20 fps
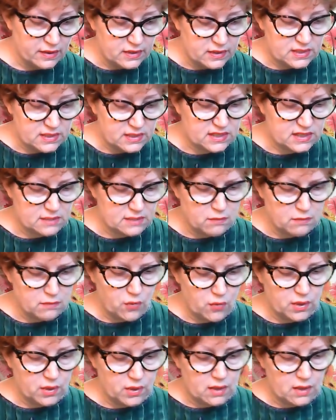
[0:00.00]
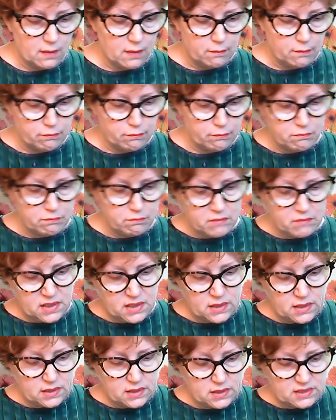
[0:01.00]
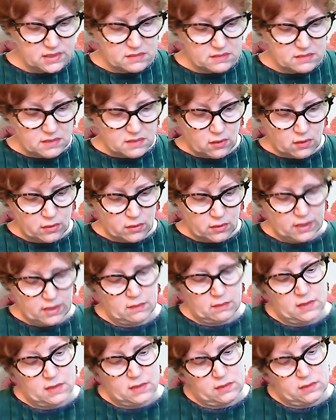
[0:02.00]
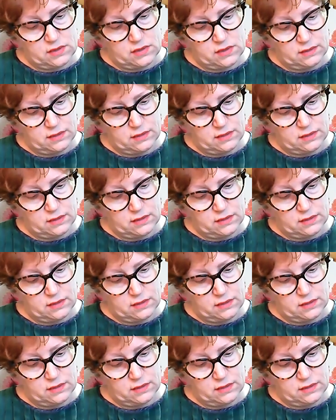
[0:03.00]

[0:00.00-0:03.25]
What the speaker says: smoky, meaty smell came out.